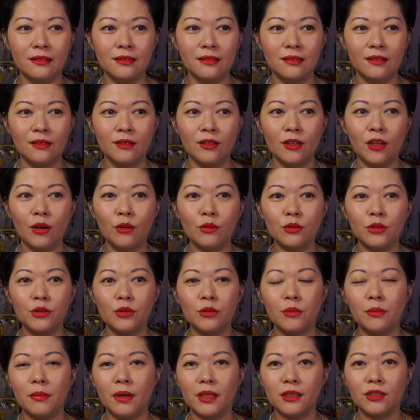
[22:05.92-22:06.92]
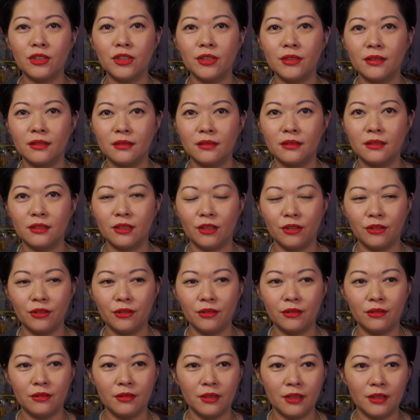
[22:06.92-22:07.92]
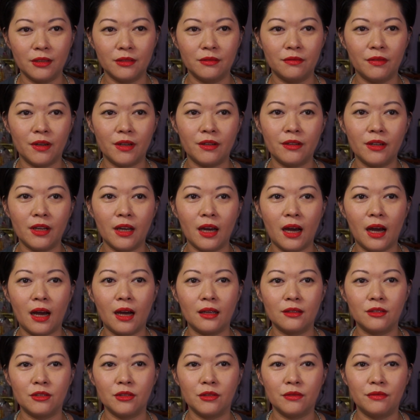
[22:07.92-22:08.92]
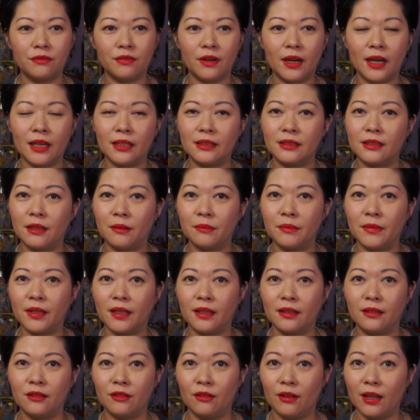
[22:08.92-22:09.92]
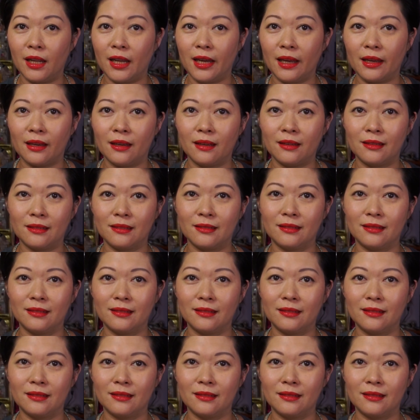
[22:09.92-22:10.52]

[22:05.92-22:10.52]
you know too much, so it's very hard to find something you like."